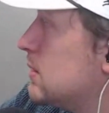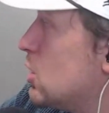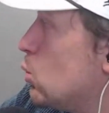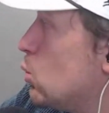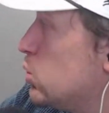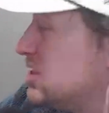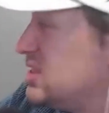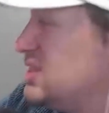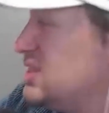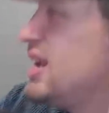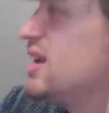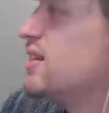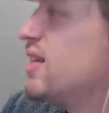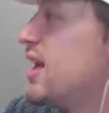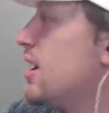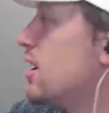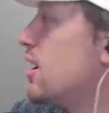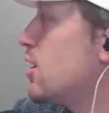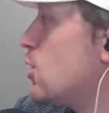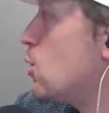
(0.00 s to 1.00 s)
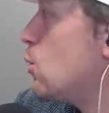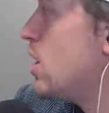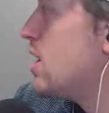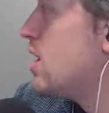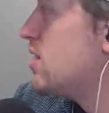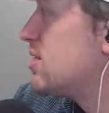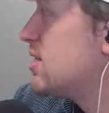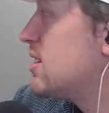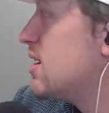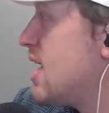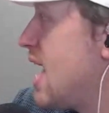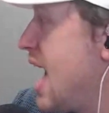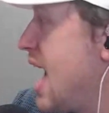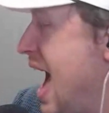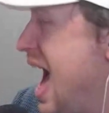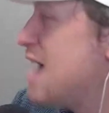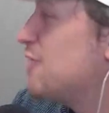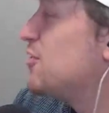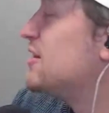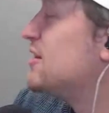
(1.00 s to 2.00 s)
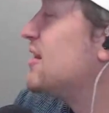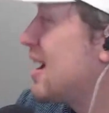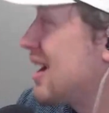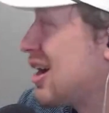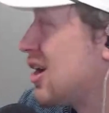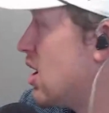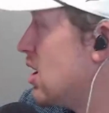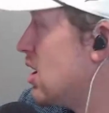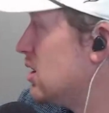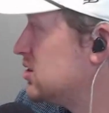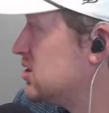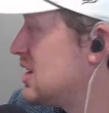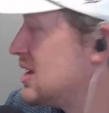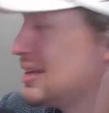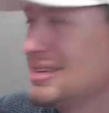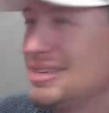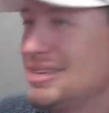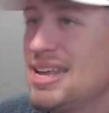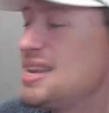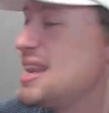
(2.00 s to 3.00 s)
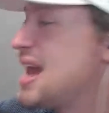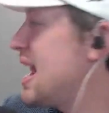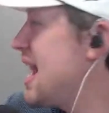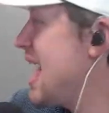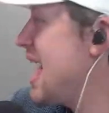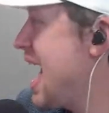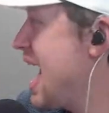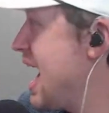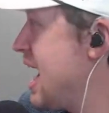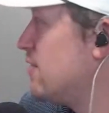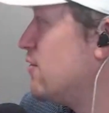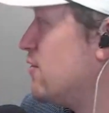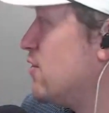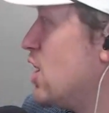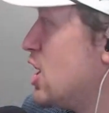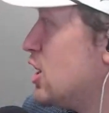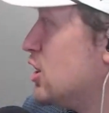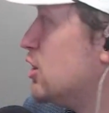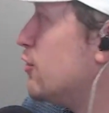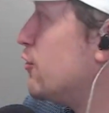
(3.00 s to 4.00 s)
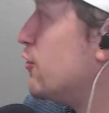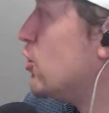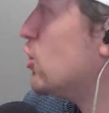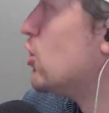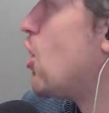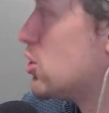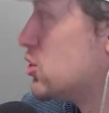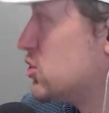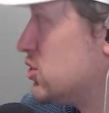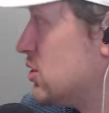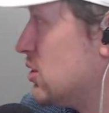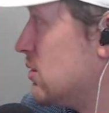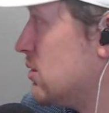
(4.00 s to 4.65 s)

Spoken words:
Was dealing with half a deck of cards. Did not have the full arsenal.